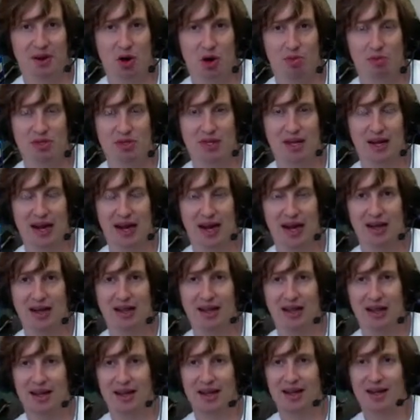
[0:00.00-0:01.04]
almost like
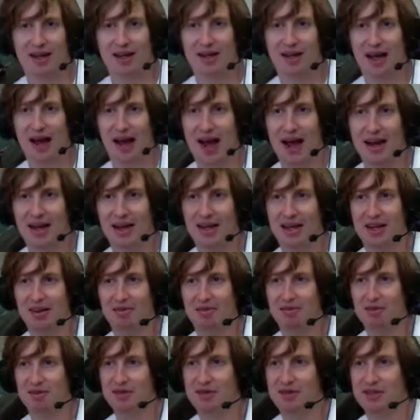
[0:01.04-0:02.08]
hacky
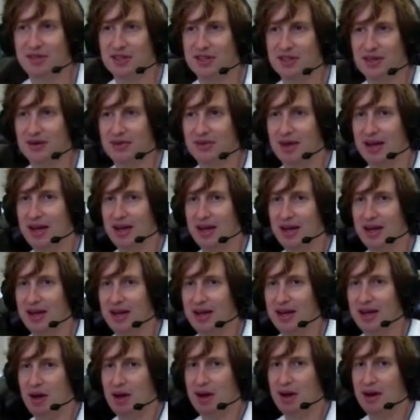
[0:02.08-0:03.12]
influences in a way,
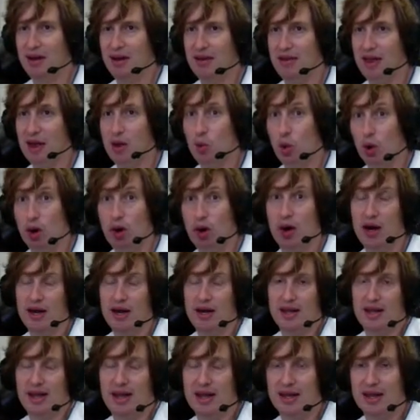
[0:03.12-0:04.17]
but they were,
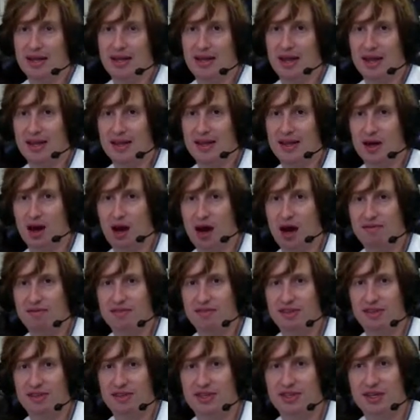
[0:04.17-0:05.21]
and like The
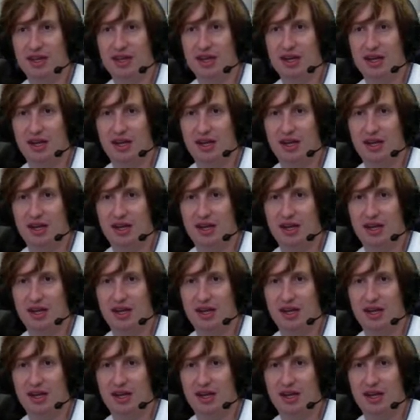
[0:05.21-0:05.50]
Office